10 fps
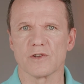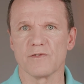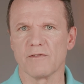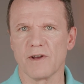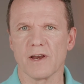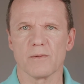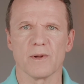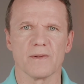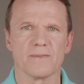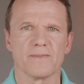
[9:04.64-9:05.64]
of the
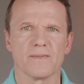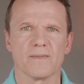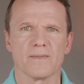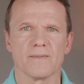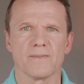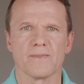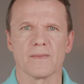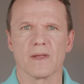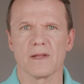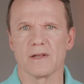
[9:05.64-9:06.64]
variable.
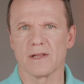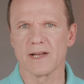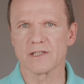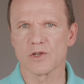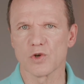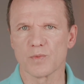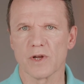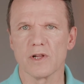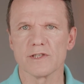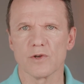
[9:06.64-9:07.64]
And the last group
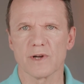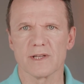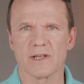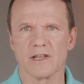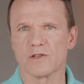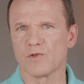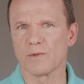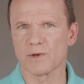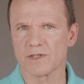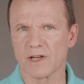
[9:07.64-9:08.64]
also contains
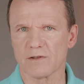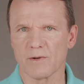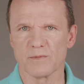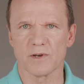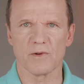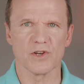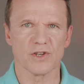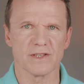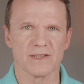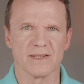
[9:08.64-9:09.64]
20% of
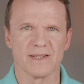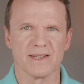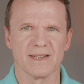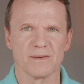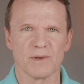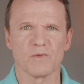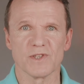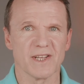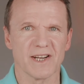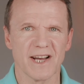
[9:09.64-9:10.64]
observations, but
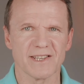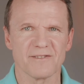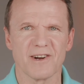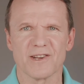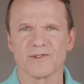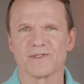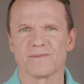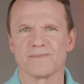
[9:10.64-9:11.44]
with the highest values.